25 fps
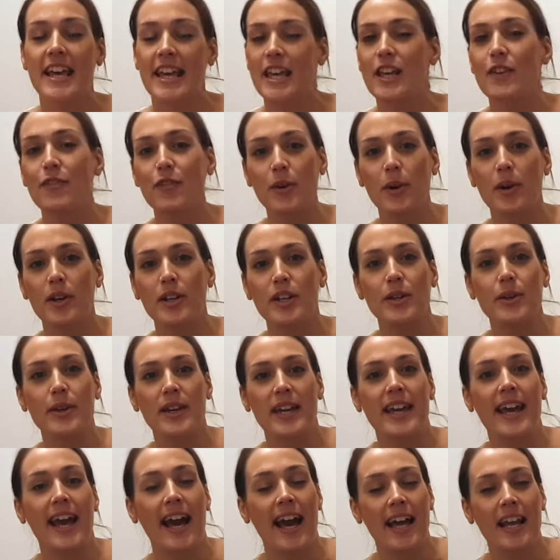If you are new
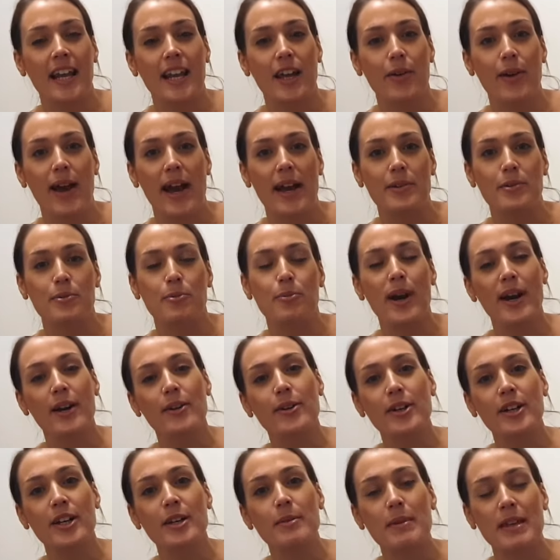here, hello and
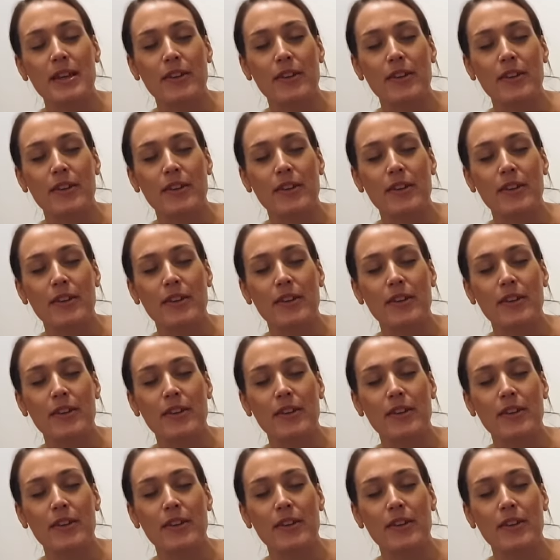welcome.